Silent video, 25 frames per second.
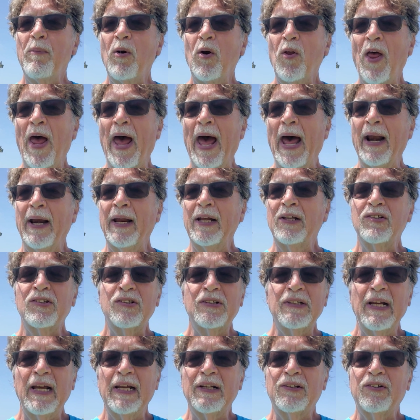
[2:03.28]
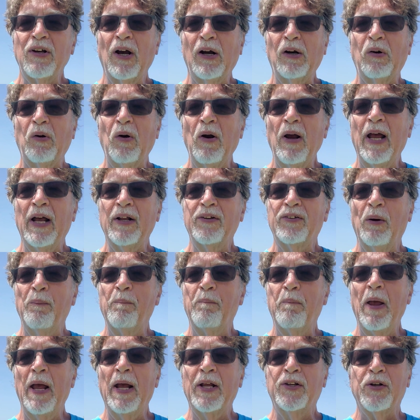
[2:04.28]
that. It's
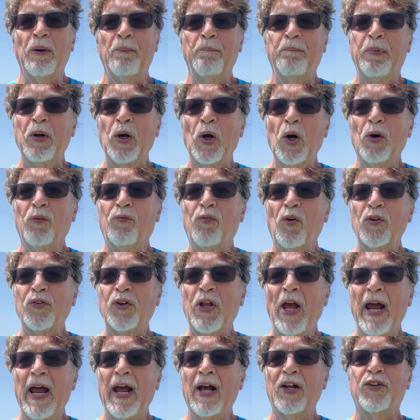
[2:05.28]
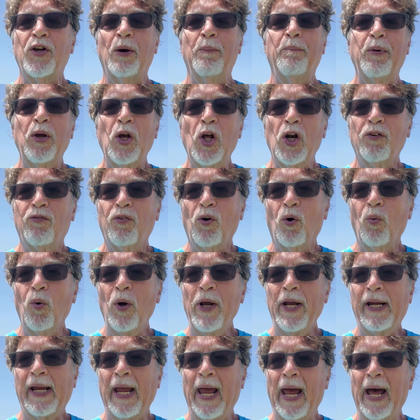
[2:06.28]
a beautiful day. It's a beautiful
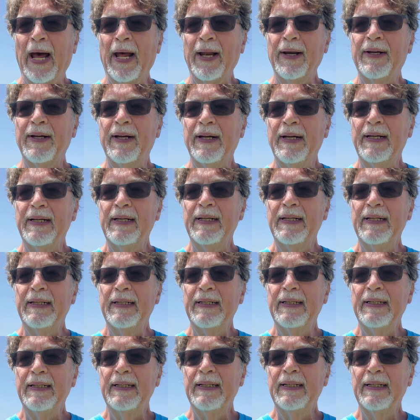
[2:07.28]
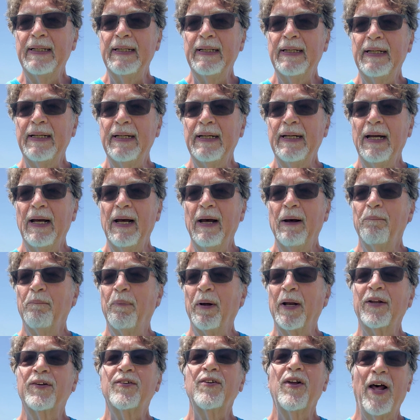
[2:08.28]
weekend.
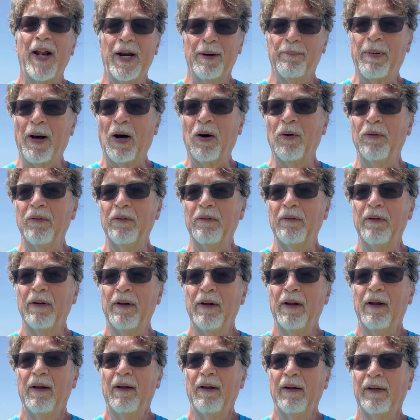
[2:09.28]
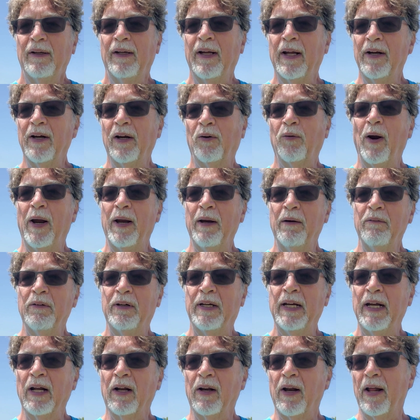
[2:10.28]
But it's not about getting a great
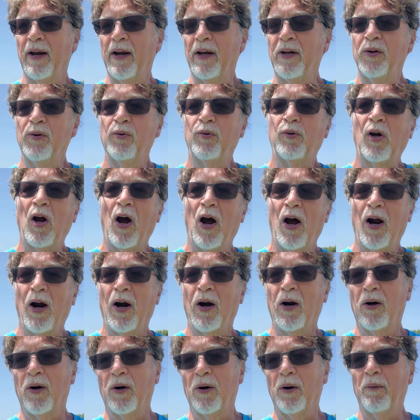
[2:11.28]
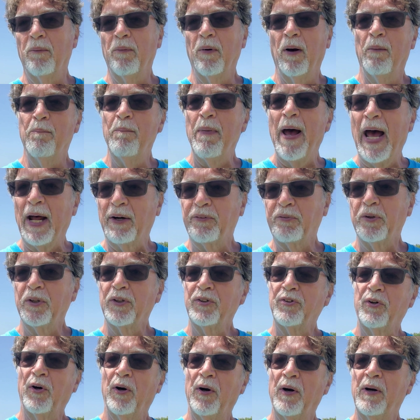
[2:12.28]
deal on a new car or a
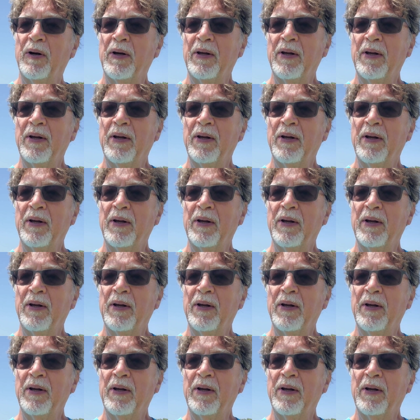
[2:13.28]
mattress or